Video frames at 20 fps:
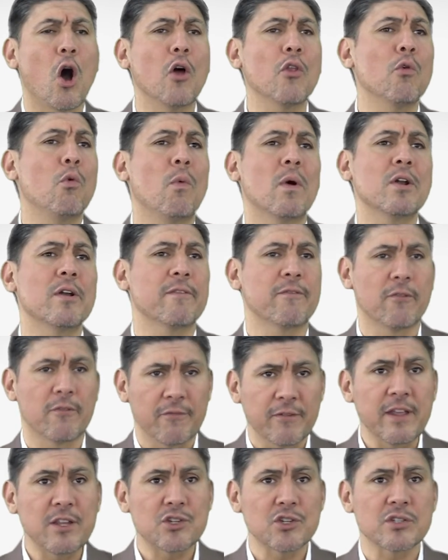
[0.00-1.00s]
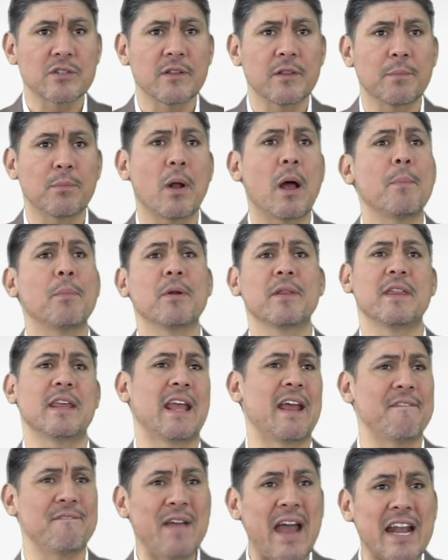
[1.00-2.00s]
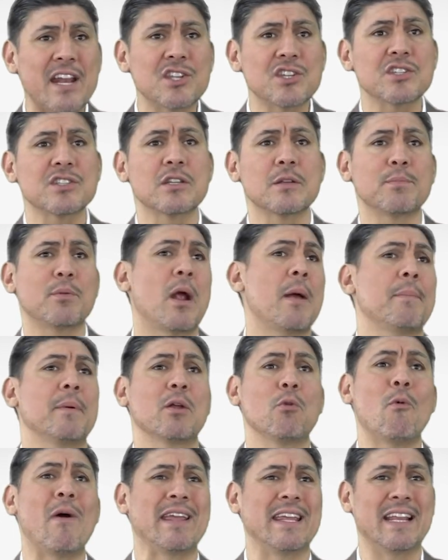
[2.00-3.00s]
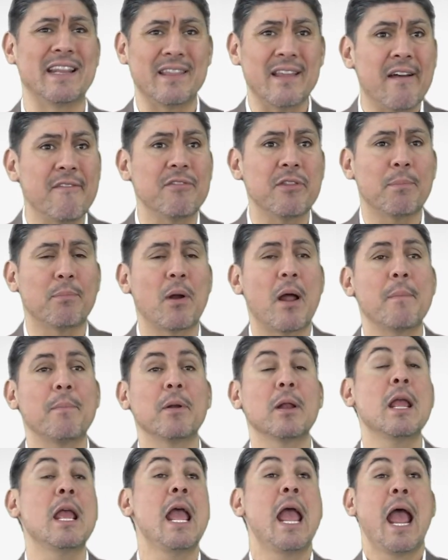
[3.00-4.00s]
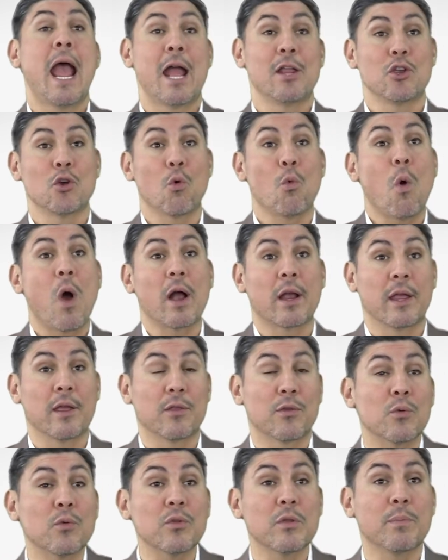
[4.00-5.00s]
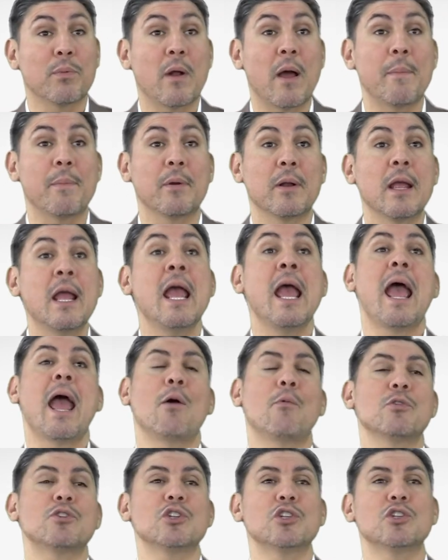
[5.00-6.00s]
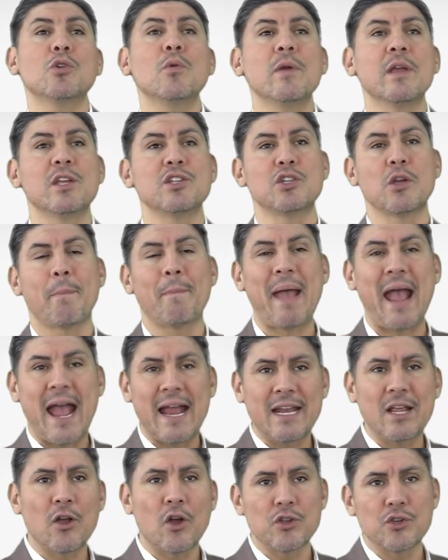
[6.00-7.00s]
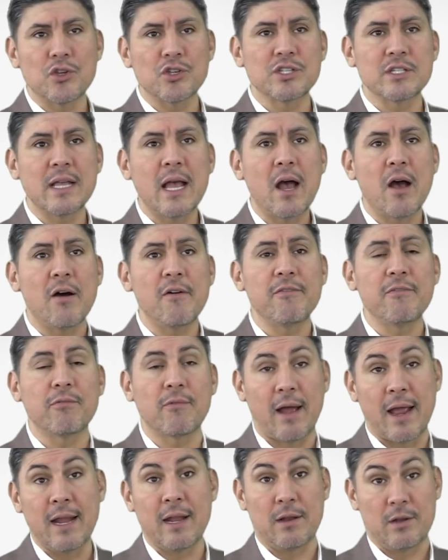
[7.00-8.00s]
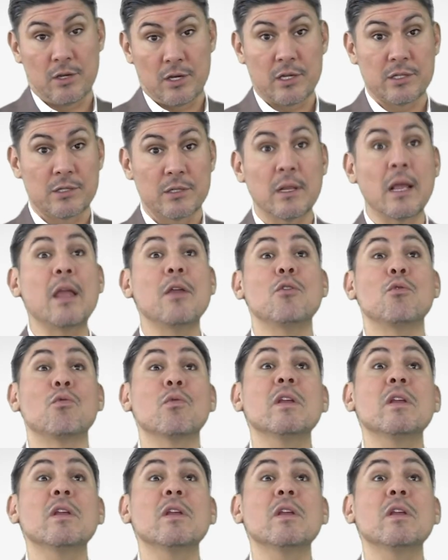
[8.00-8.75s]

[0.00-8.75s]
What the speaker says: the wonderful features of the property, the advantages of the property, why you love the property, and you're walking through the property. And what you're doing is you're panning on yourself, right? Because you